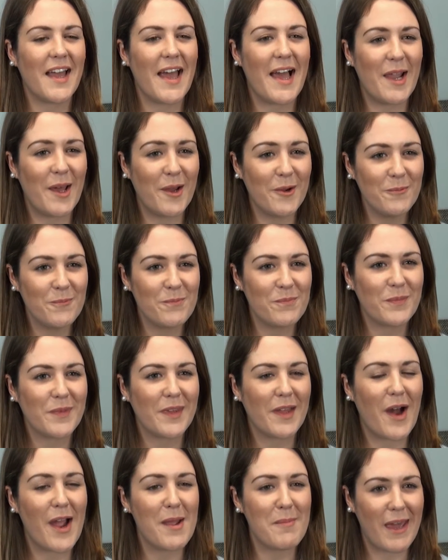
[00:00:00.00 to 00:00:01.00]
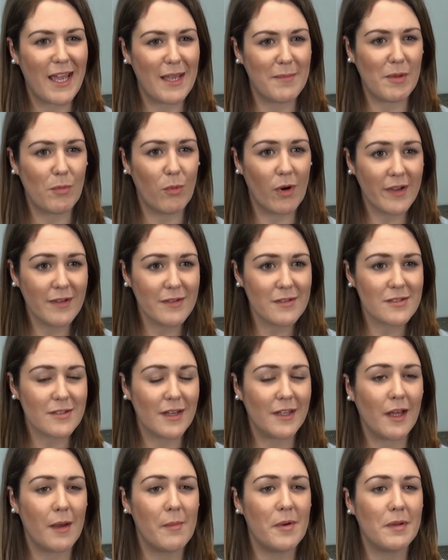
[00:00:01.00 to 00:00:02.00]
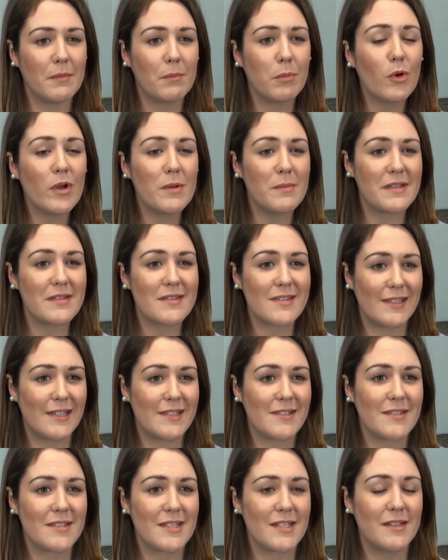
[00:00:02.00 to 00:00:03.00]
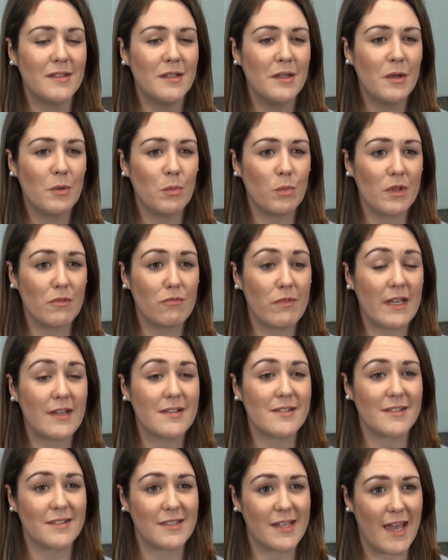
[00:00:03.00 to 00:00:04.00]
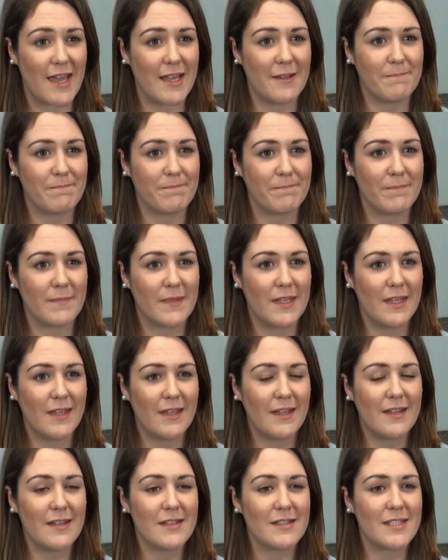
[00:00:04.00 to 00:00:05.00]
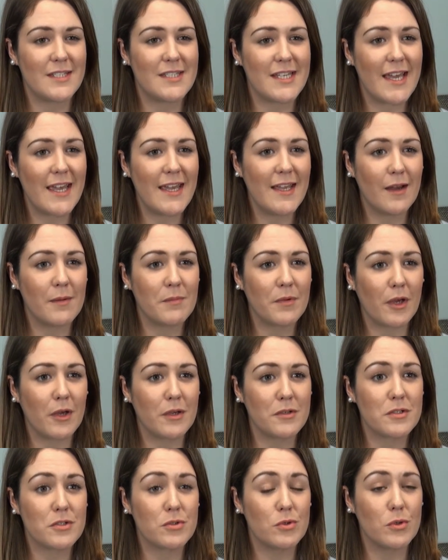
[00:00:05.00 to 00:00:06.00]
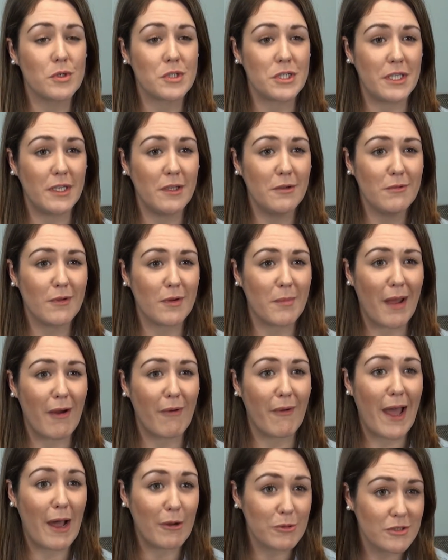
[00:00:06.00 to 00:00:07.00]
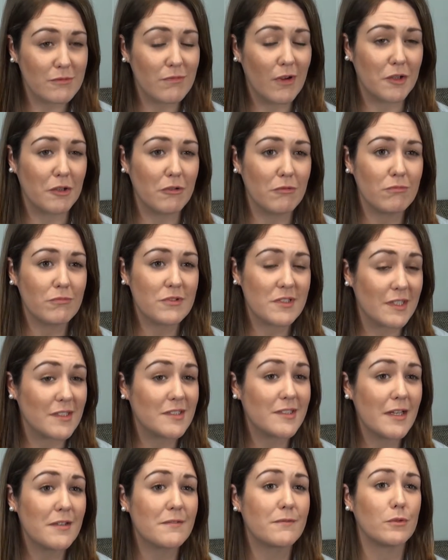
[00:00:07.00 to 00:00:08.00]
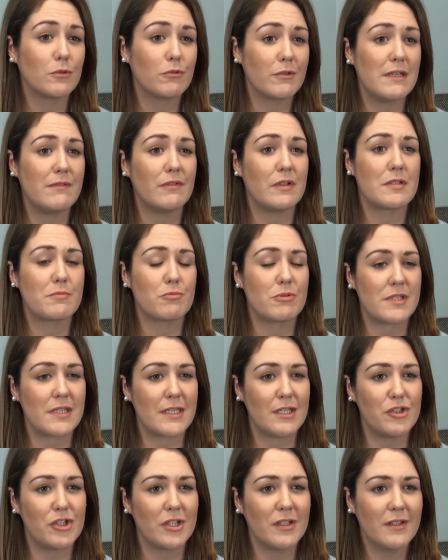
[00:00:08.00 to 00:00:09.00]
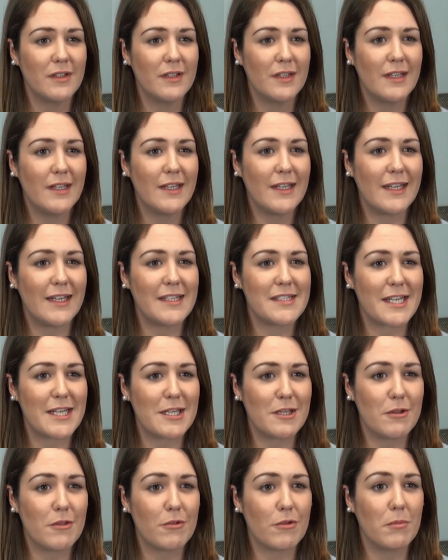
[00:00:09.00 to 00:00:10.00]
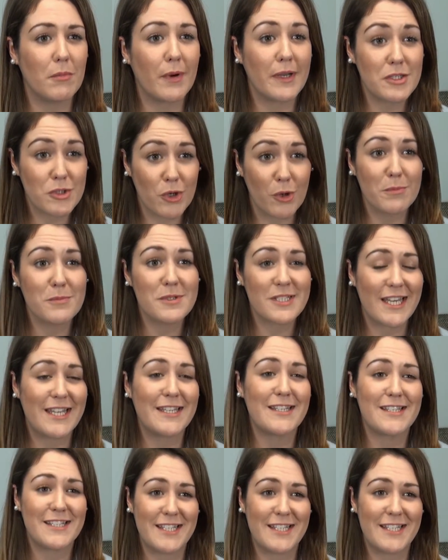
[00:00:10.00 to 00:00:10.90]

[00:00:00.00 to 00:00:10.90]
Hello, I'm Amy White and I'm an employment solicitor with Rix Kay. Today I'm going to talk to you about how to run a successful grievance procedure and take you through my top 10